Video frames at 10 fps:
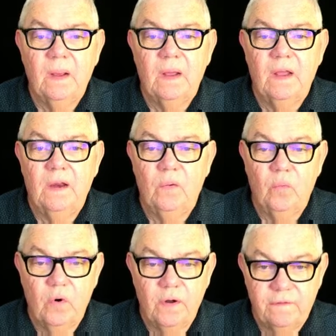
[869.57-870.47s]
in
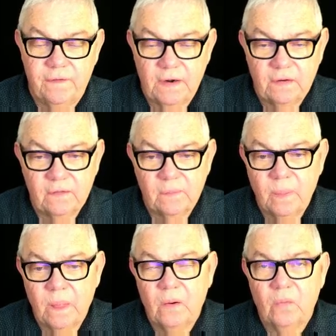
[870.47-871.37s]
Wordfence.
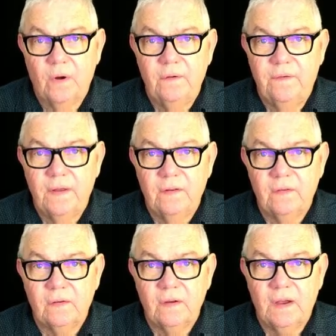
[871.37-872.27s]

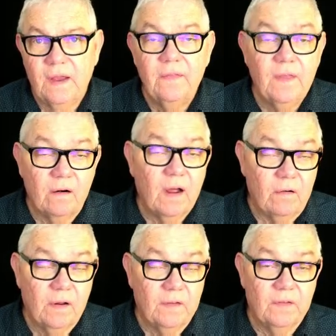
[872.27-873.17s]
Wordfence, and there are
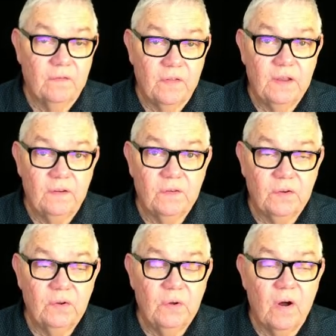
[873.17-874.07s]
others of these
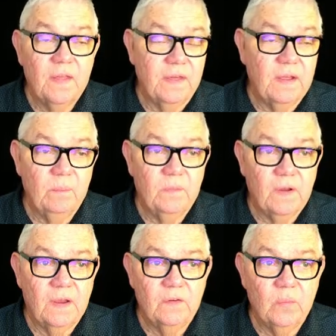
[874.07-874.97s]
too. iThemes
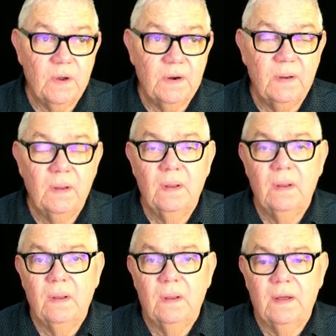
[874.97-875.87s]
has one.
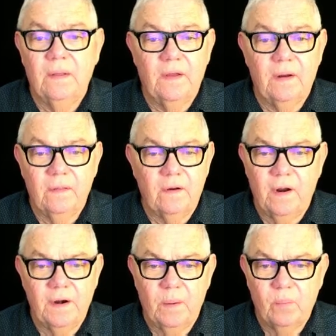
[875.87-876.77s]
There are
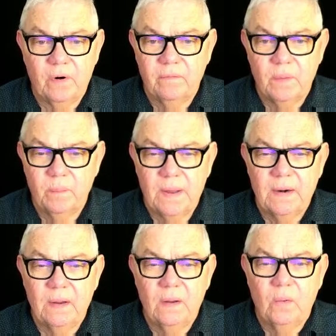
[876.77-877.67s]
a number of them, but
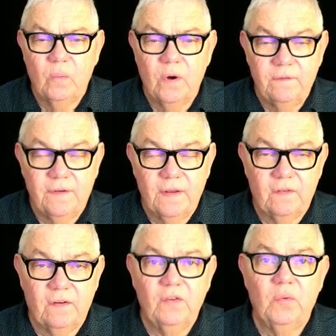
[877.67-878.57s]

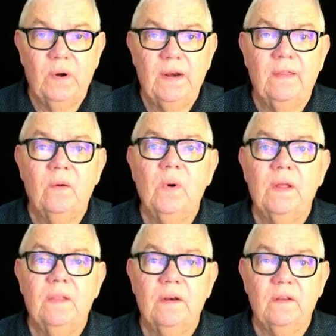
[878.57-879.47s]
Wordfence is really the
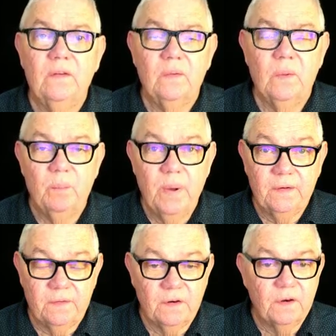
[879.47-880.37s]
one that is the
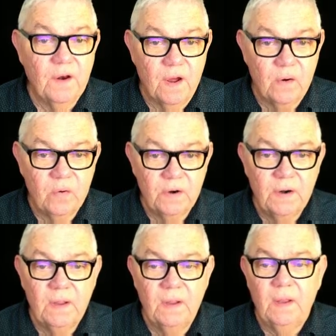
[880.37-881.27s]
best
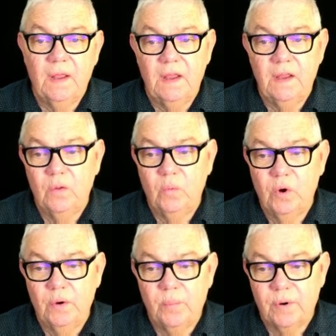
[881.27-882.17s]
known in the
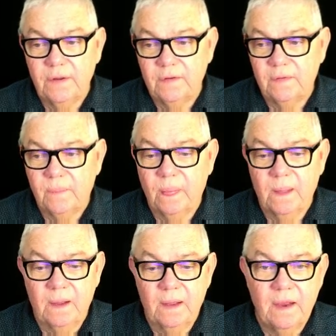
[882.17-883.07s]
WordPress
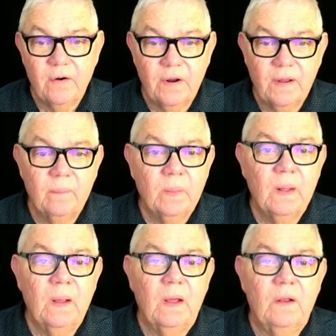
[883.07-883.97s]
area.
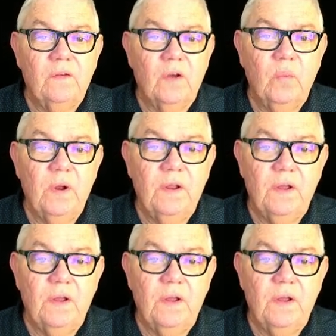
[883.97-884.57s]
And so when you